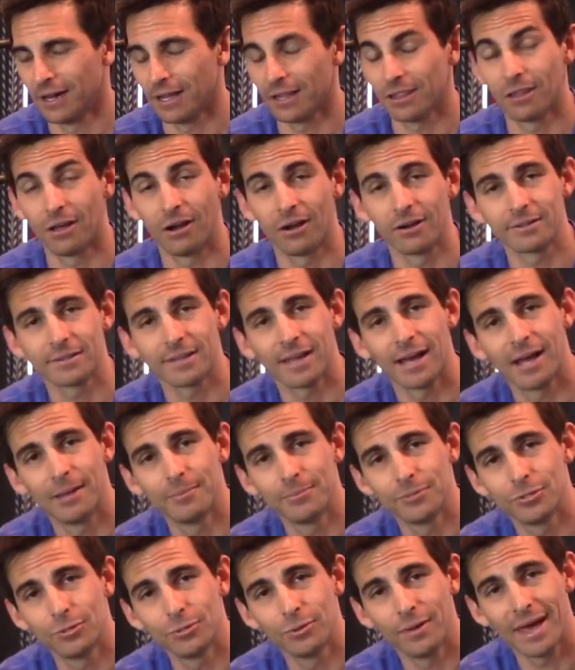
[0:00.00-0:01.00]
a long
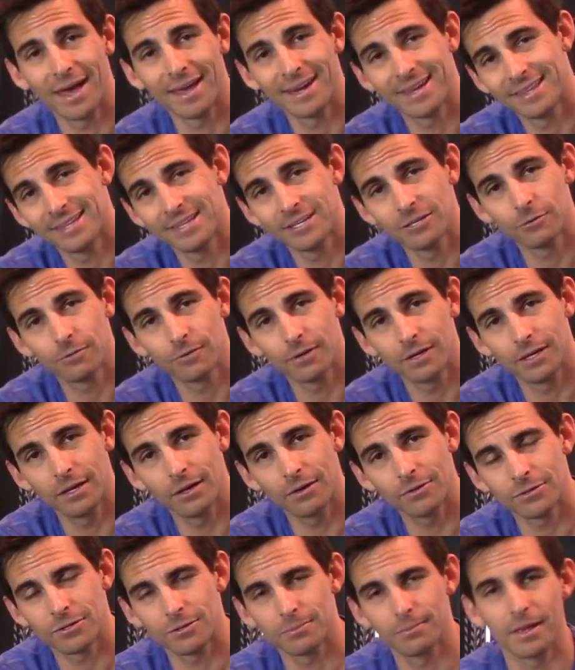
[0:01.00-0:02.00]
time to edit these
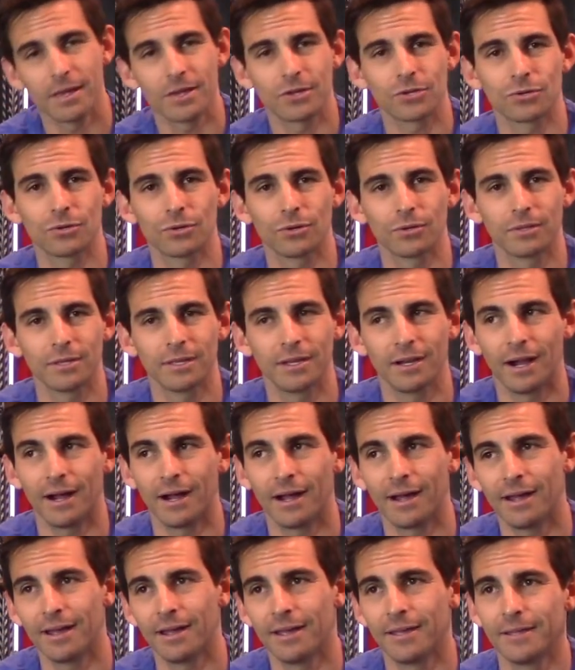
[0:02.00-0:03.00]
videos and make sure that
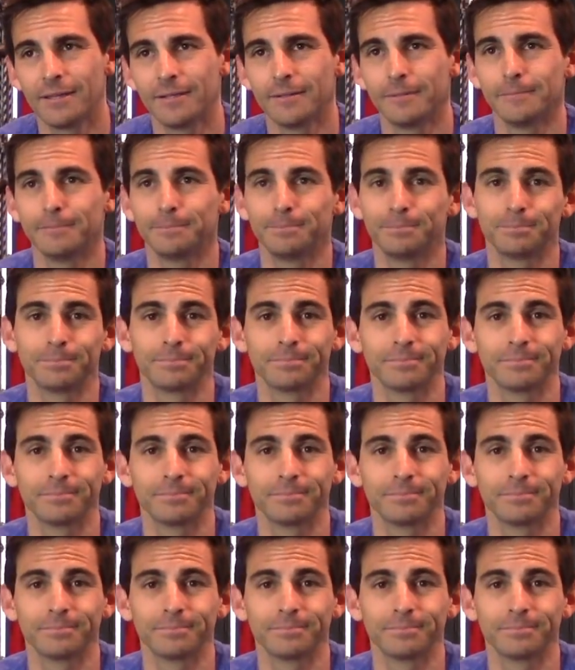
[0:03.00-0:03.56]
I